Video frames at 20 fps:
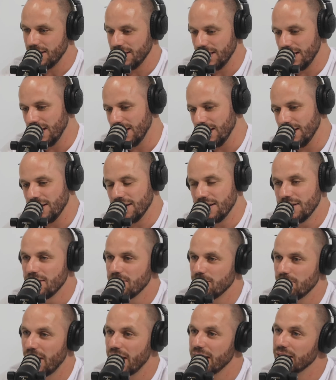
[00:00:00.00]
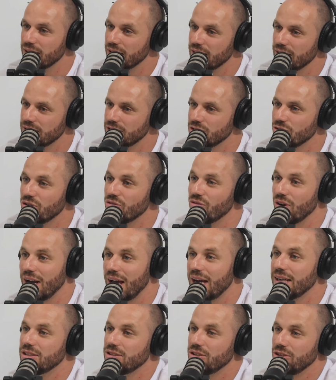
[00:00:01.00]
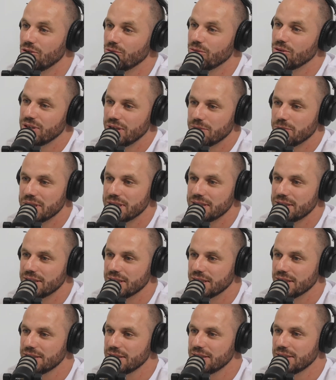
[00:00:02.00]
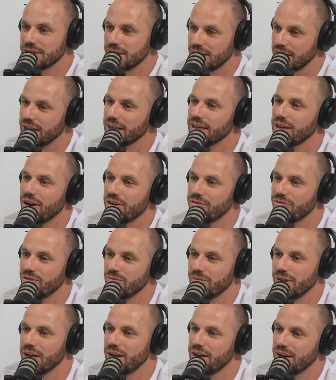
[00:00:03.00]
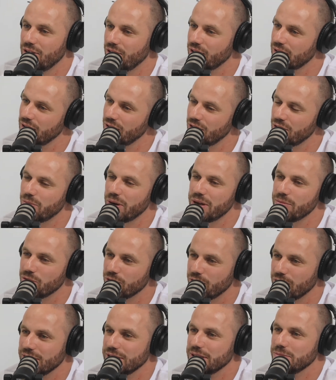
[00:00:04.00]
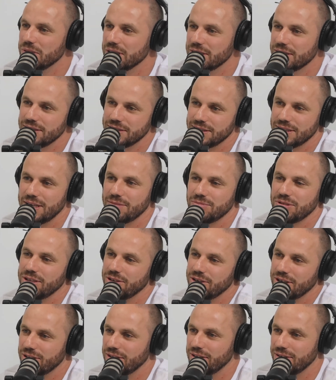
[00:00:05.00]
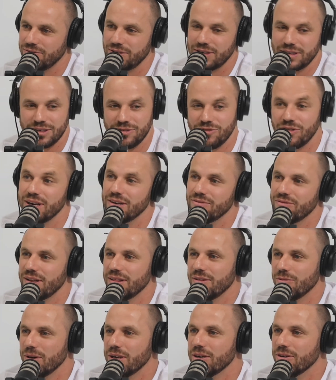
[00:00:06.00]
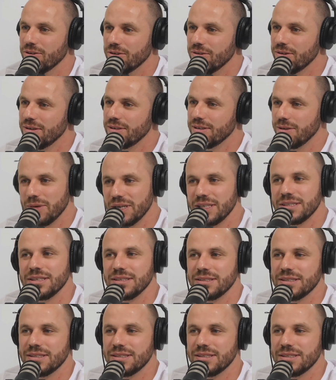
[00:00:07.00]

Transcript: and then make it sort of relate to you or your business and then go from there. Like a lot of people got this misconception, I got to fucking reinvent the wheel to be